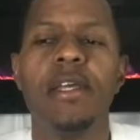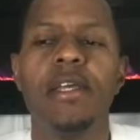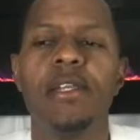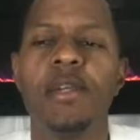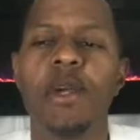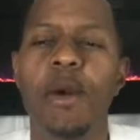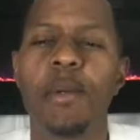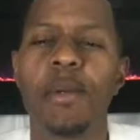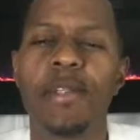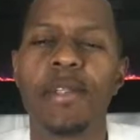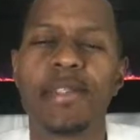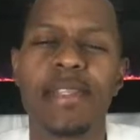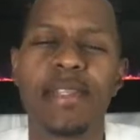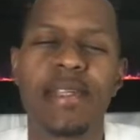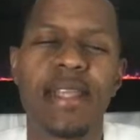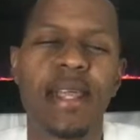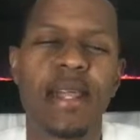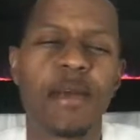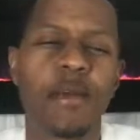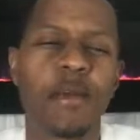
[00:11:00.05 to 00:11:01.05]
You always hear
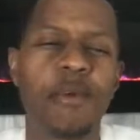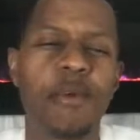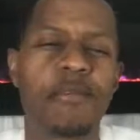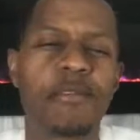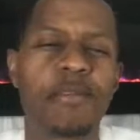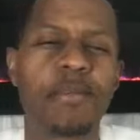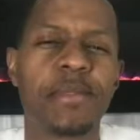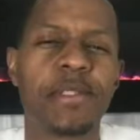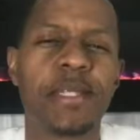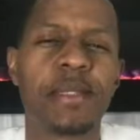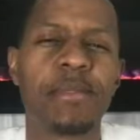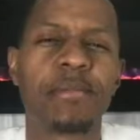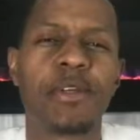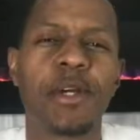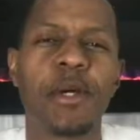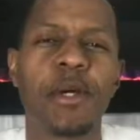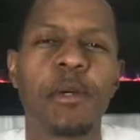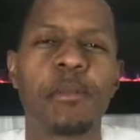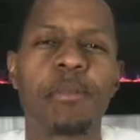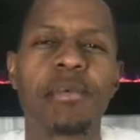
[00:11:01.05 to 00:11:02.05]
that quote Jim
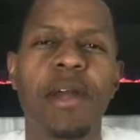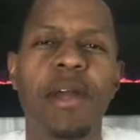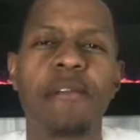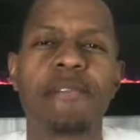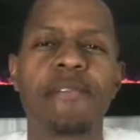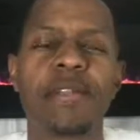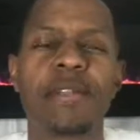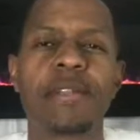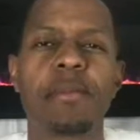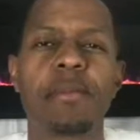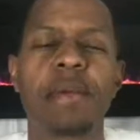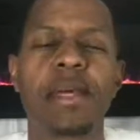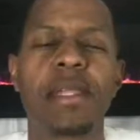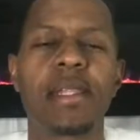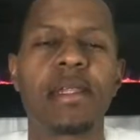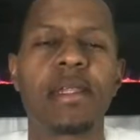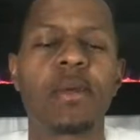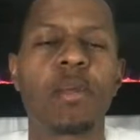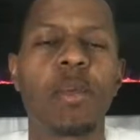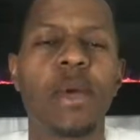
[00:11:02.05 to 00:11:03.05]
Rohn, profits are
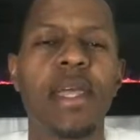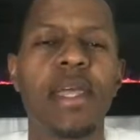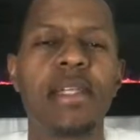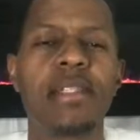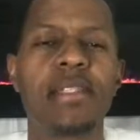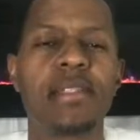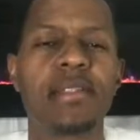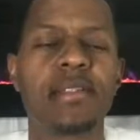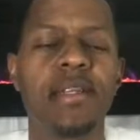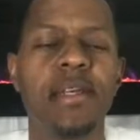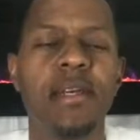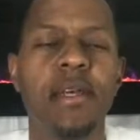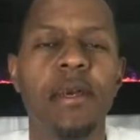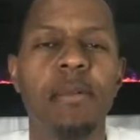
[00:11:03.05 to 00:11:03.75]
better than wages.